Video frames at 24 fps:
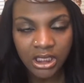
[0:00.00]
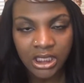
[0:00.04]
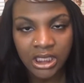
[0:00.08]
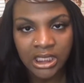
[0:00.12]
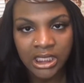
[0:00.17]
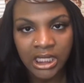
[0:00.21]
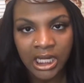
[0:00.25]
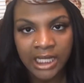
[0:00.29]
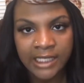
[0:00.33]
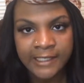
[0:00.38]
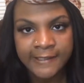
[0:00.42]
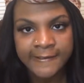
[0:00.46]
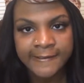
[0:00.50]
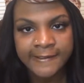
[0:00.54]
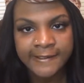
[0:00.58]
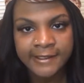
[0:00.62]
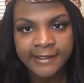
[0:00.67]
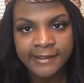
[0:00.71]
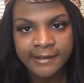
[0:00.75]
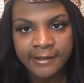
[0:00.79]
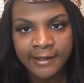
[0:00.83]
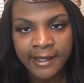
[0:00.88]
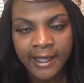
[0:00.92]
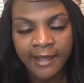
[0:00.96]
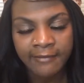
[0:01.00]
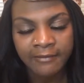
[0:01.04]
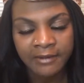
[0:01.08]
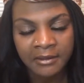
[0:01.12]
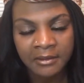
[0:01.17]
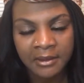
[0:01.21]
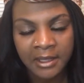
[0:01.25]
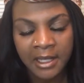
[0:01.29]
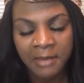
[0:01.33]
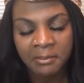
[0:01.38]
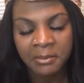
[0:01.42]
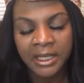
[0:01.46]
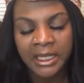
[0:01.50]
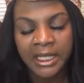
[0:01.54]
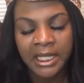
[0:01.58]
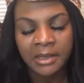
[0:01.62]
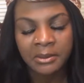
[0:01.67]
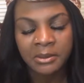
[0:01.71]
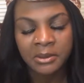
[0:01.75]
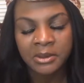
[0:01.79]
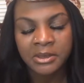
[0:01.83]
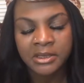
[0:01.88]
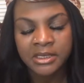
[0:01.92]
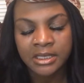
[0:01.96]
And I still haven't been
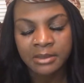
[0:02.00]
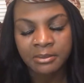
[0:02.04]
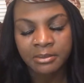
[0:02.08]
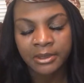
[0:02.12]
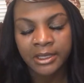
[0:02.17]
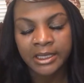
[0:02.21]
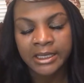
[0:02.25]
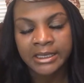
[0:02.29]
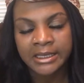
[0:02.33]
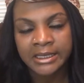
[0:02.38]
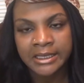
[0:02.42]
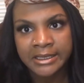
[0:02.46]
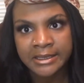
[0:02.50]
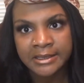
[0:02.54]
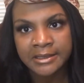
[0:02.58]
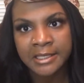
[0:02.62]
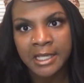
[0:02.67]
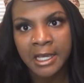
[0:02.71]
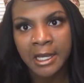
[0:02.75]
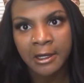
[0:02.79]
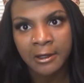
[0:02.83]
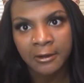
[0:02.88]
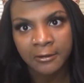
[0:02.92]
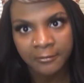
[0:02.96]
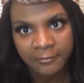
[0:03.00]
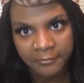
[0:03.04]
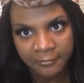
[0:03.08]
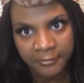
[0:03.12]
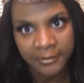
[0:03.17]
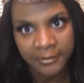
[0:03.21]
able to break this cough.